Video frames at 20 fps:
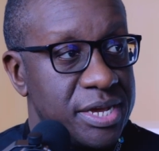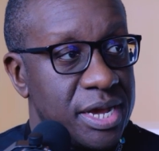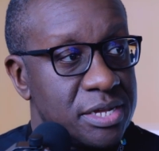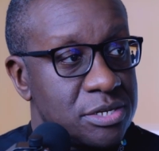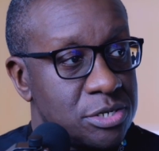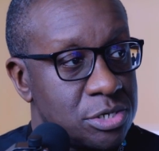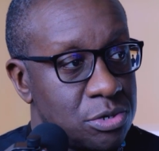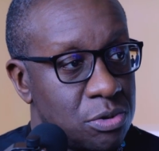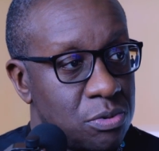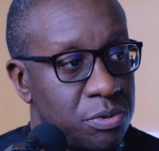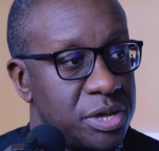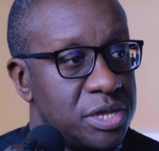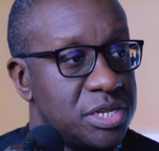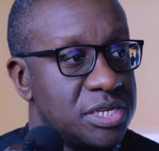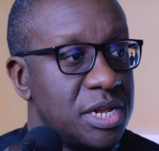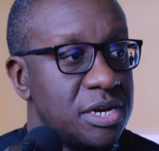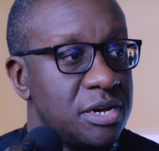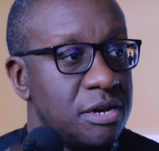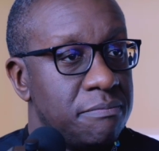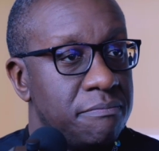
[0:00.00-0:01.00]
so we
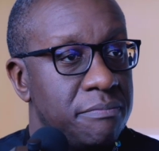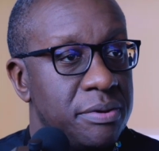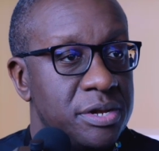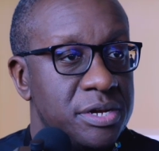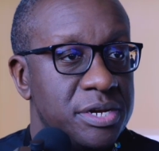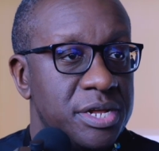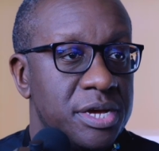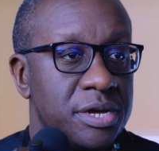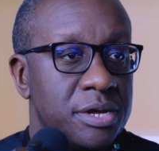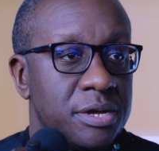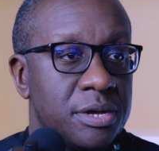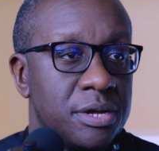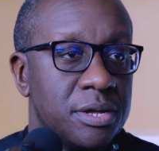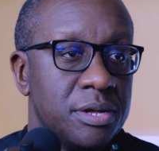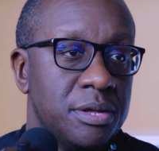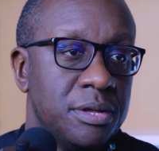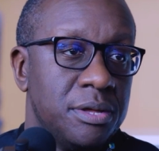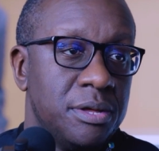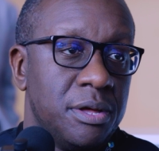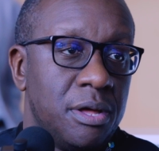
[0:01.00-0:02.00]
started building
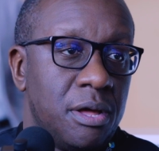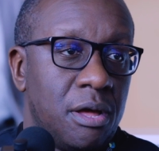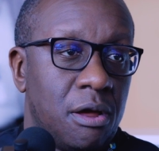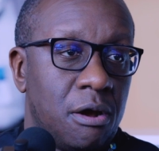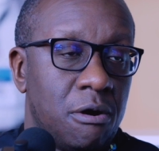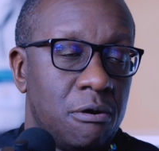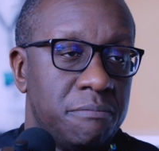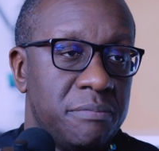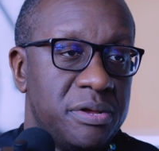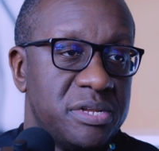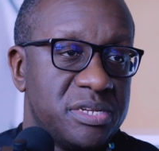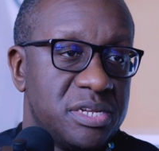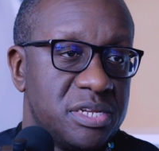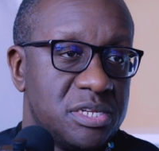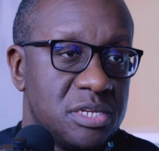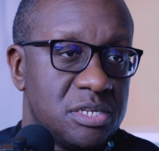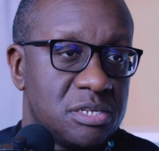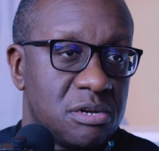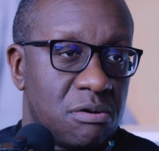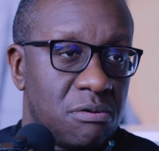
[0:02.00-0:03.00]
our
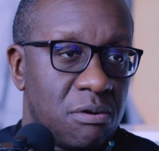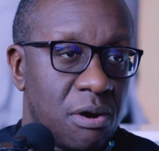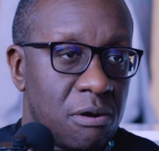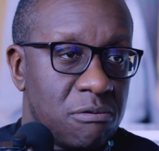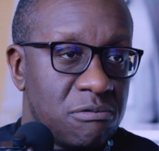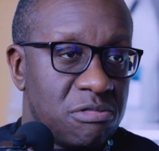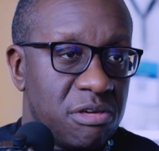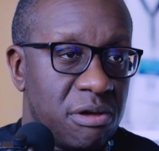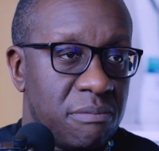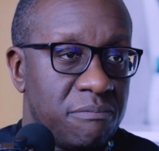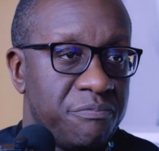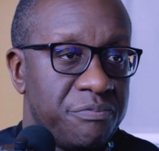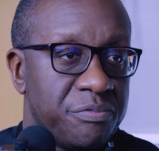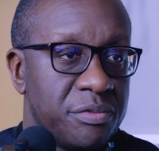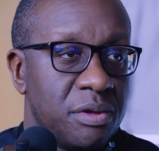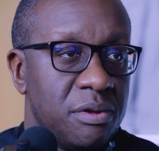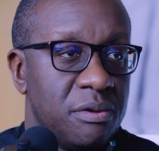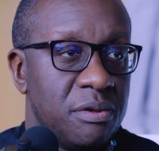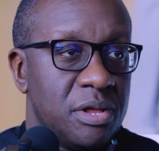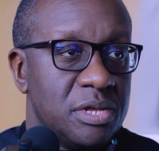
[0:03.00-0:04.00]
businesses around them,
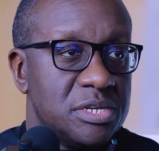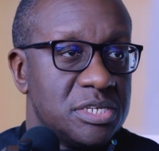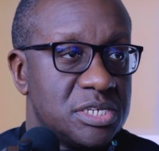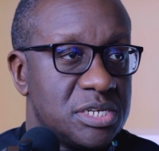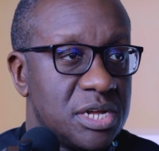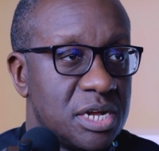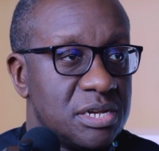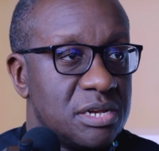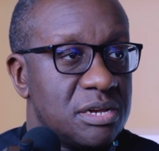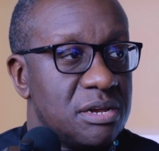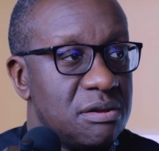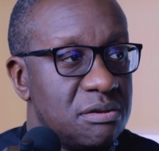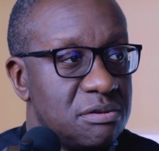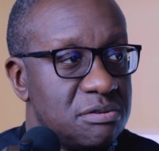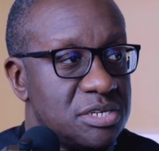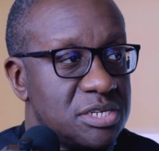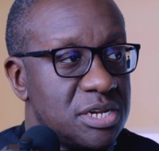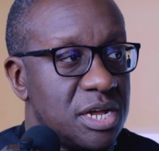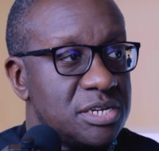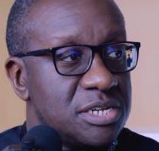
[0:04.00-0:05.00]

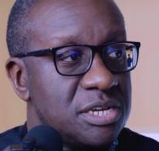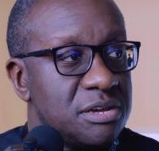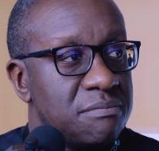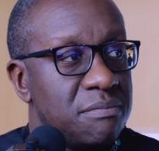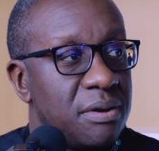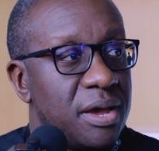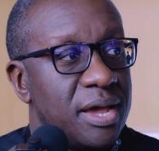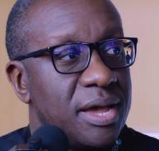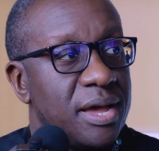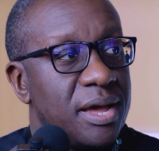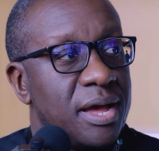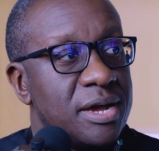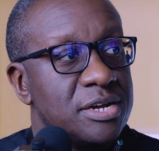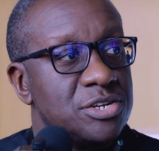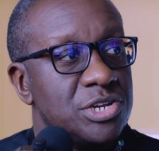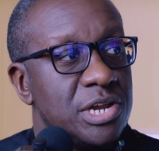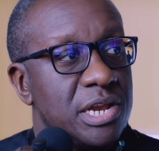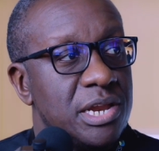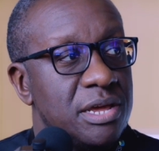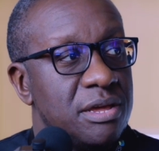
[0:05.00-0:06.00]
starting by
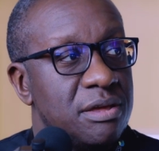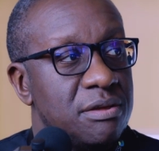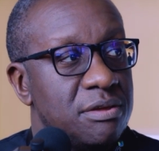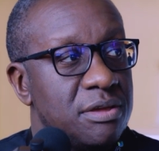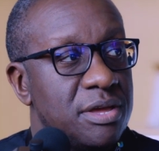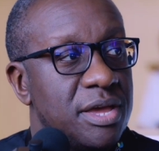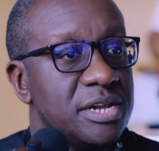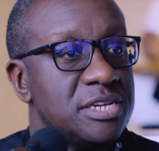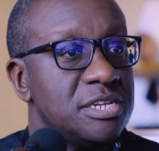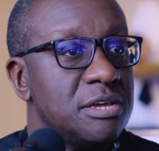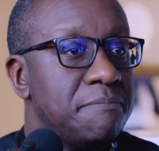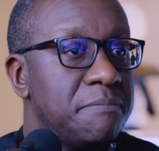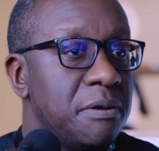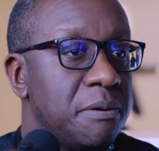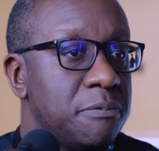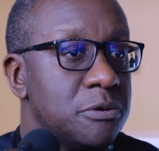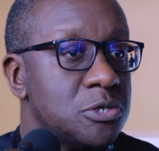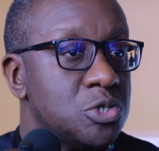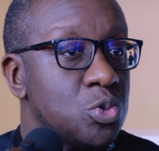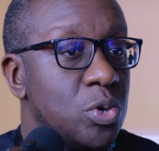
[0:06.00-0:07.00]
actually getting
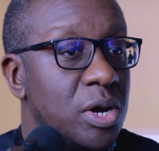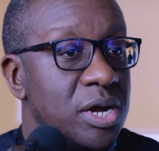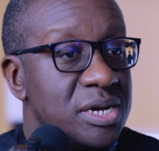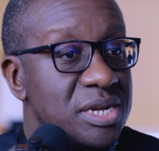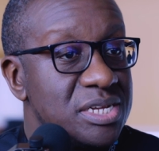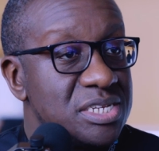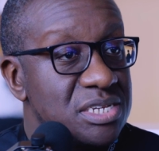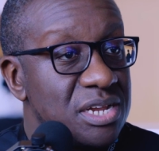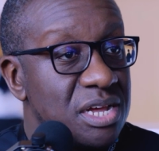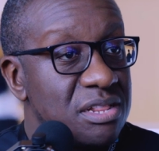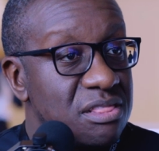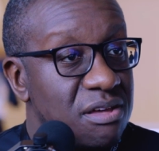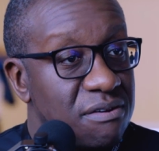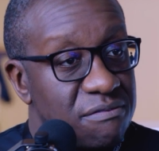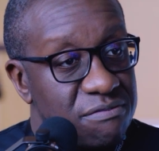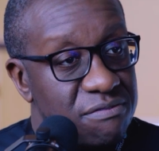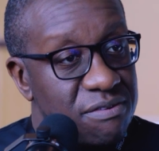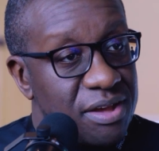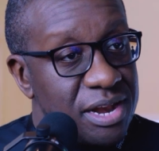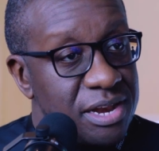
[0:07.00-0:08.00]
people to understand the
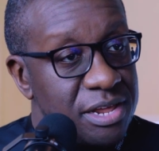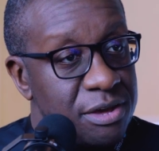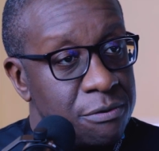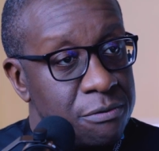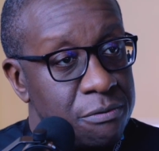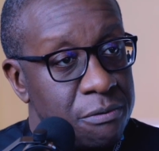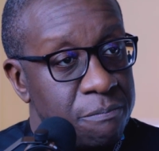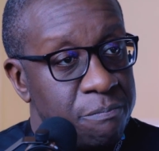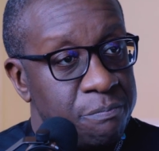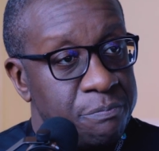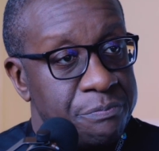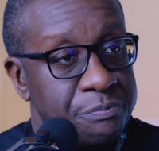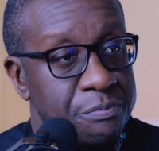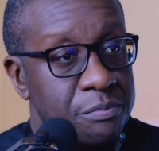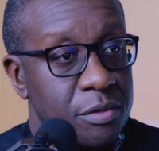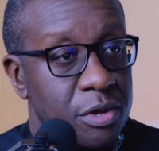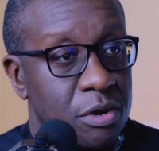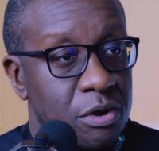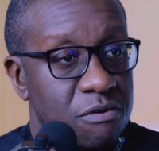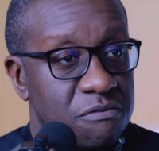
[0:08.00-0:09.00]
value
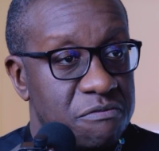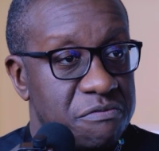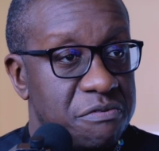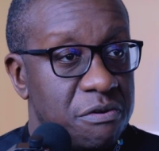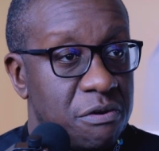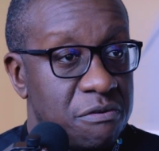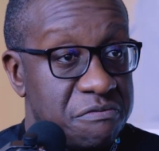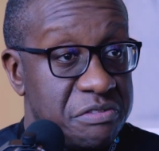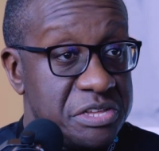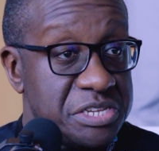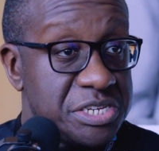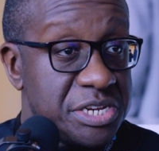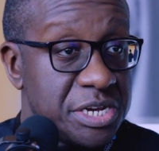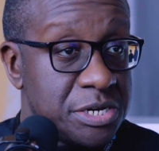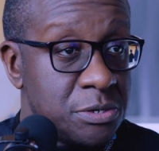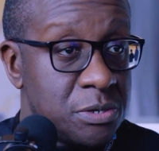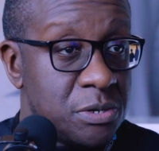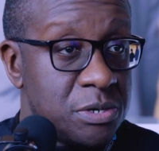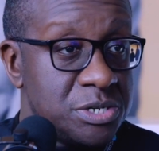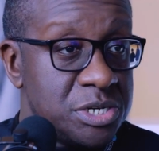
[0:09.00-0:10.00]
of these
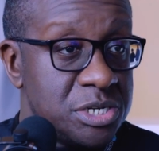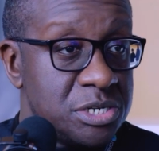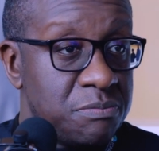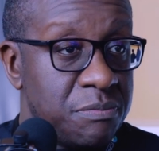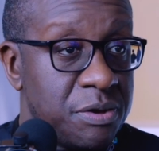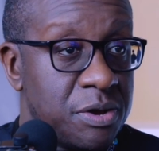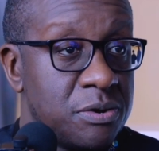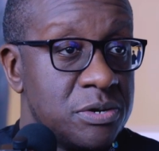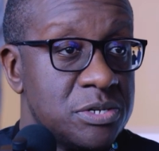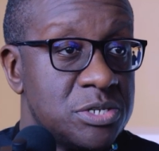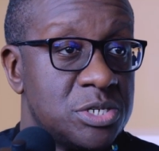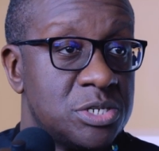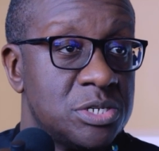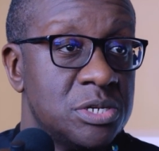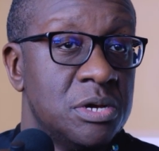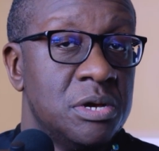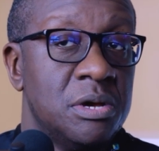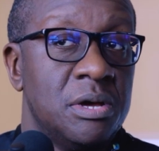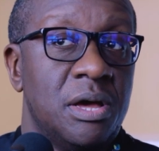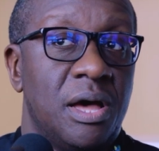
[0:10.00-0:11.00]
technologies, because
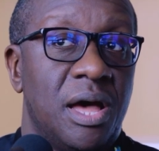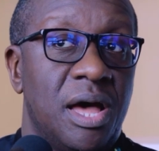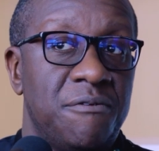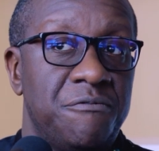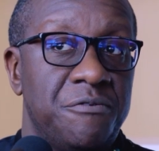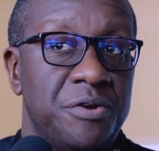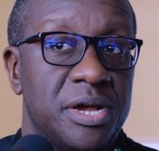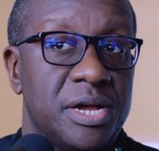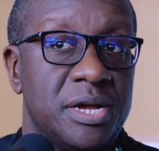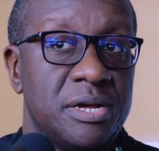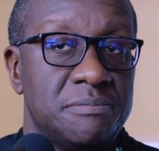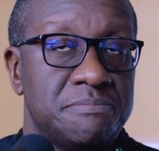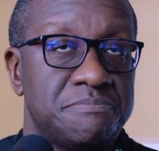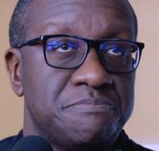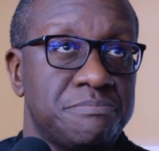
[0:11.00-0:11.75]
Africa,